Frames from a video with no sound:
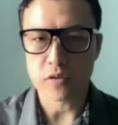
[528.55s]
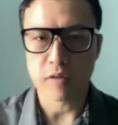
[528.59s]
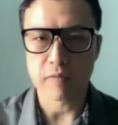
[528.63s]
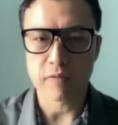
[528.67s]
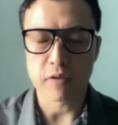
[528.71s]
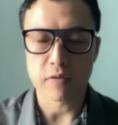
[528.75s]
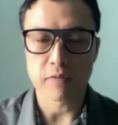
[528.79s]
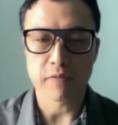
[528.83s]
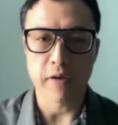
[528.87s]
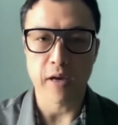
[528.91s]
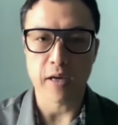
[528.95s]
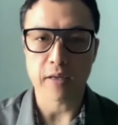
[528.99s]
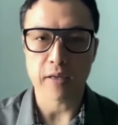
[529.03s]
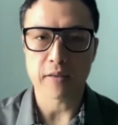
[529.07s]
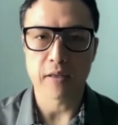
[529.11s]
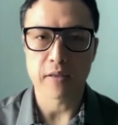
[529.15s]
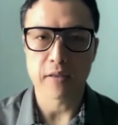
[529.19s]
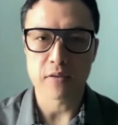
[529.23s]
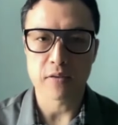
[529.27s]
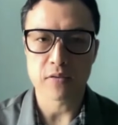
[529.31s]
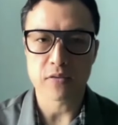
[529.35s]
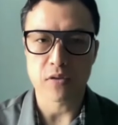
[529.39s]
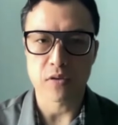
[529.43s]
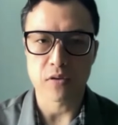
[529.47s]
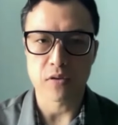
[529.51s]
given the fact that
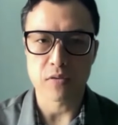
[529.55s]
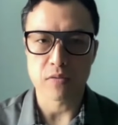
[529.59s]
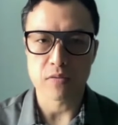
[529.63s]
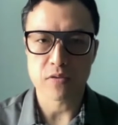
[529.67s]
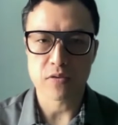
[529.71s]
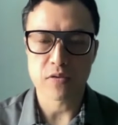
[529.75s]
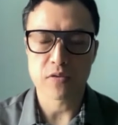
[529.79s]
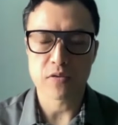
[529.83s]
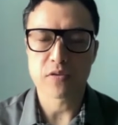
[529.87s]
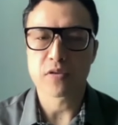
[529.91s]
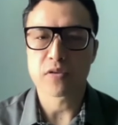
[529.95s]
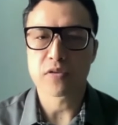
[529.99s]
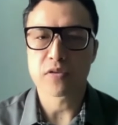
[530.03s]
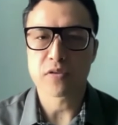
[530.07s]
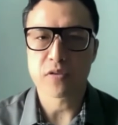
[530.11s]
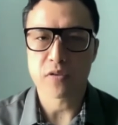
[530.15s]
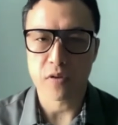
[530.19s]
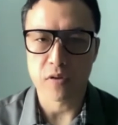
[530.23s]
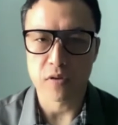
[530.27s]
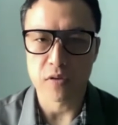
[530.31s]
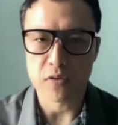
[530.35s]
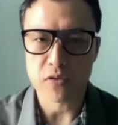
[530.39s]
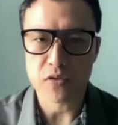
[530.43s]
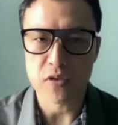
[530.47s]
these are statistical